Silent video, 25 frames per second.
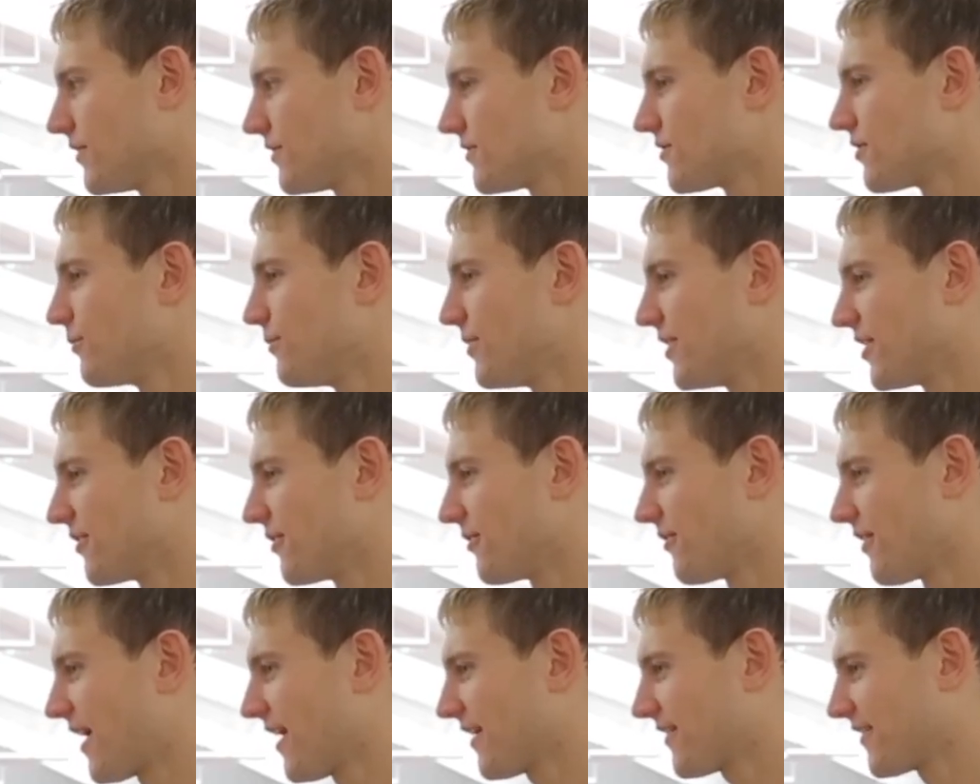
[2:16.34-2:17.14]
So
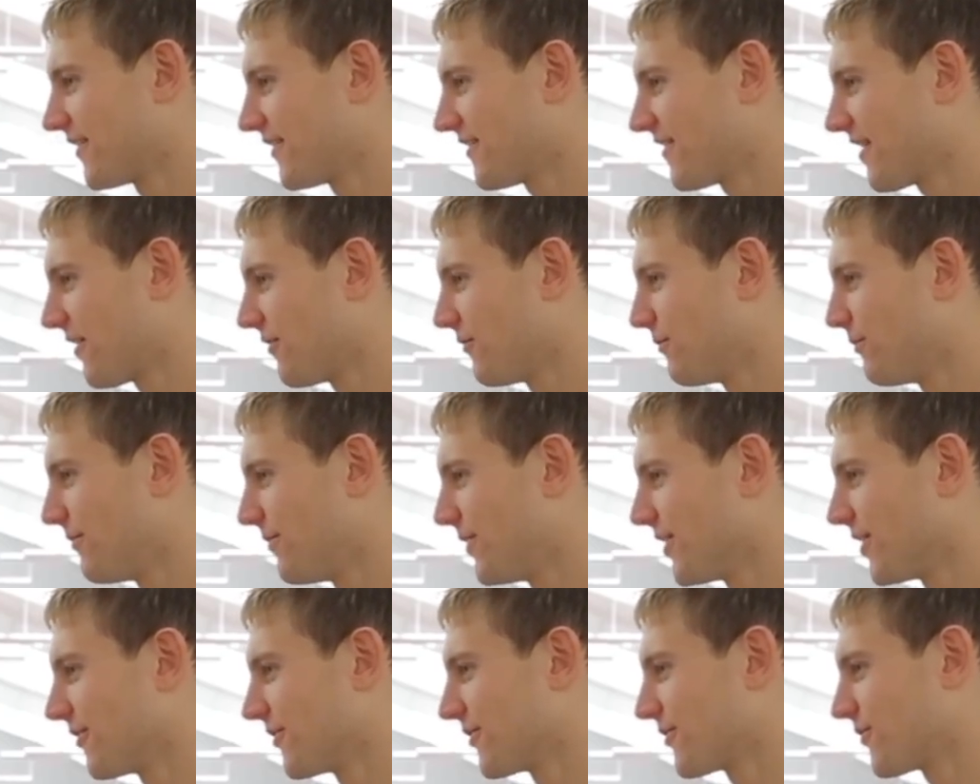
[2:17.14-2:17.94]
bigger rackets have
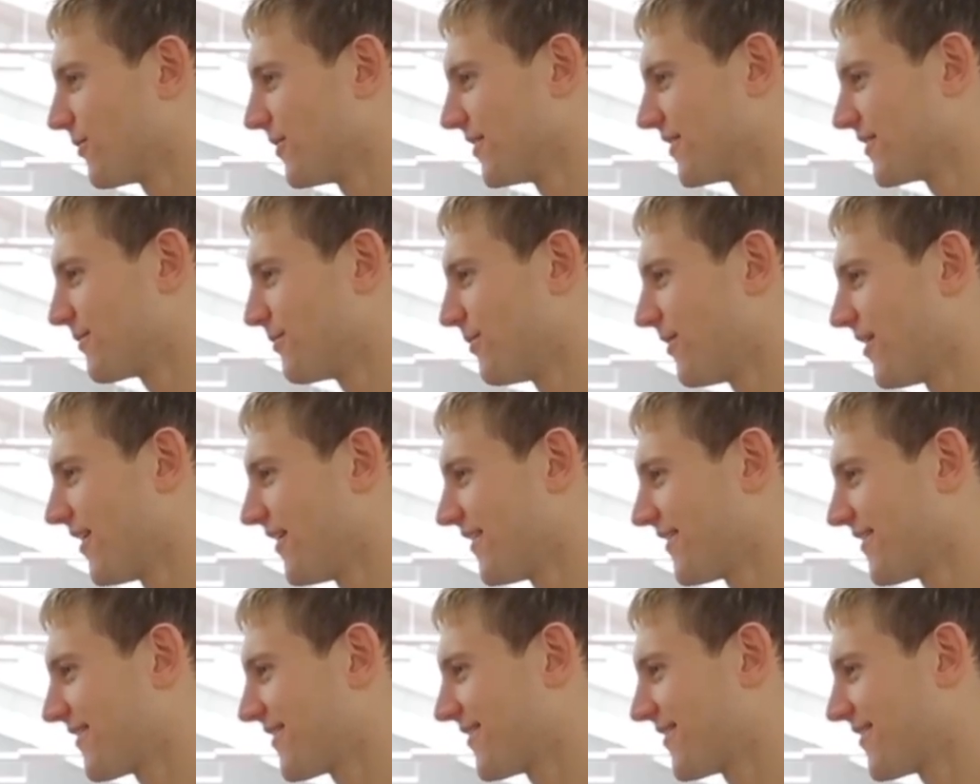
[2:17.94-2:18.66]
bigger sweet spots.